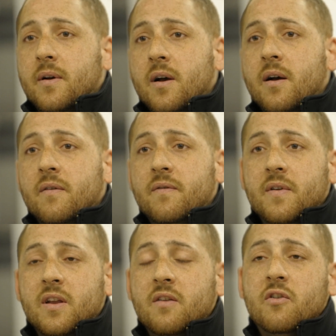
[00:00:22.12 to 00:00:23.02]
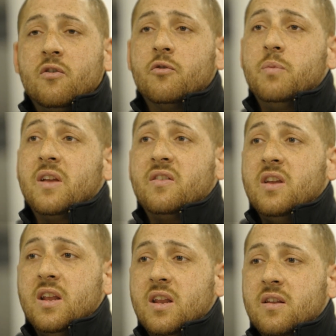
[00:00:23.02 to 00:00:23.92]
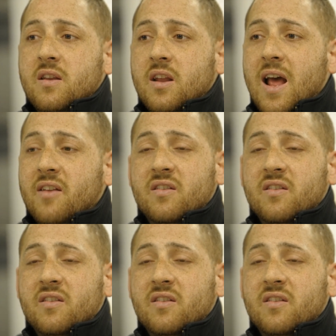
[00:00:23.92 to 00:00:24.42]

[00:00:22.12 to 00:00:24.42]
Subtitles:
of individuals because it has